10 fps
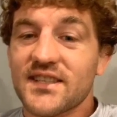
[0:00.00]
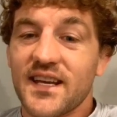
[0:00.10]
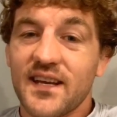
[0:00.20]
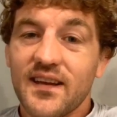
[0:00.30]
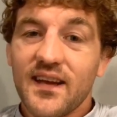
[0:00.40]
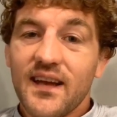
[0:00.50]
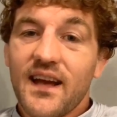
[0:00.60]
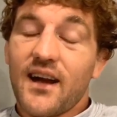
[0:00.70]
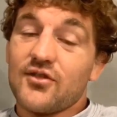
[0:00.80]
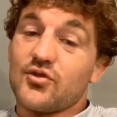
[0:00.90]

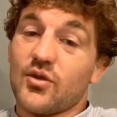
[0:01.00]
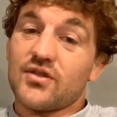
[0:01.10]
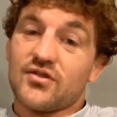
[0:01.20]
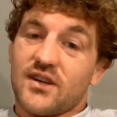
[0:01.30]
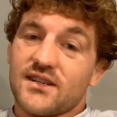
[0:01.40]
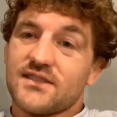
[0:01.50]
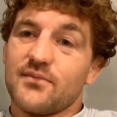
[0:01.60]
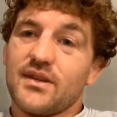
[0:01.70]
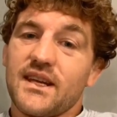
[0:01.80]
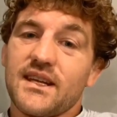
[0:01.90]
agency. How George
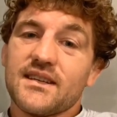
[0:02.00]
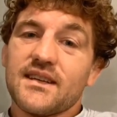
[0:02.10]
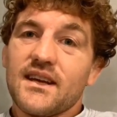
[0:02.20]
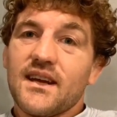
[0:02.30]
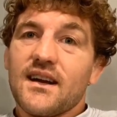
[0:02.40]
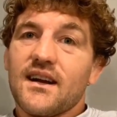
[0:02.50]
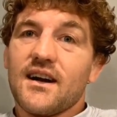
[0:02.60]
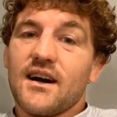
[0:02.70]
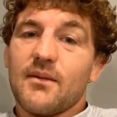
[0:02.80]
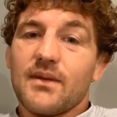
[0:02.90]
lost some heat,
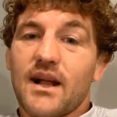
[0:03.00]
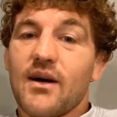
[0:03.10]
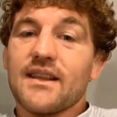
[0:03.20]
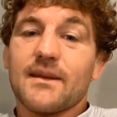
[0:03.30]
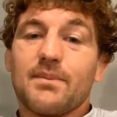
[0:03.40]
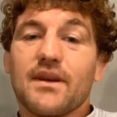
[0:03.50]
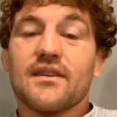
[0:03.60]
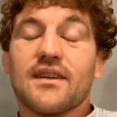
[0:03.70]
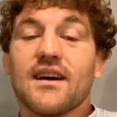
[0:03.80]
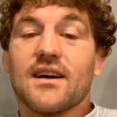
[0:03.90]
and how I
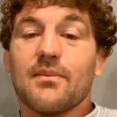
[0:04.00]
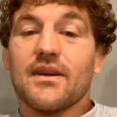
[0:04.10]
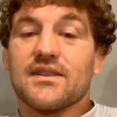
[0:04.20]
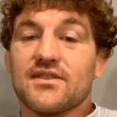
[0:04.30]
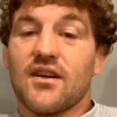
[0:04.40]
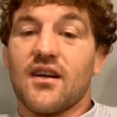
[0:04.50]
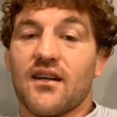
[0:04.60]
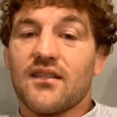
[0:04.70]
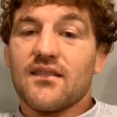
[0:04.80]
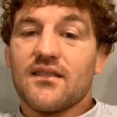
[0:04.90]
think Peter Yan could be a
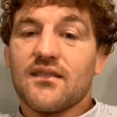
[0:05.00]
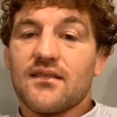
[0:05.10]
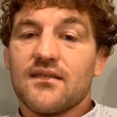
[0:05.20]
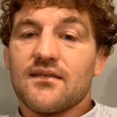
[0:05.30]
star.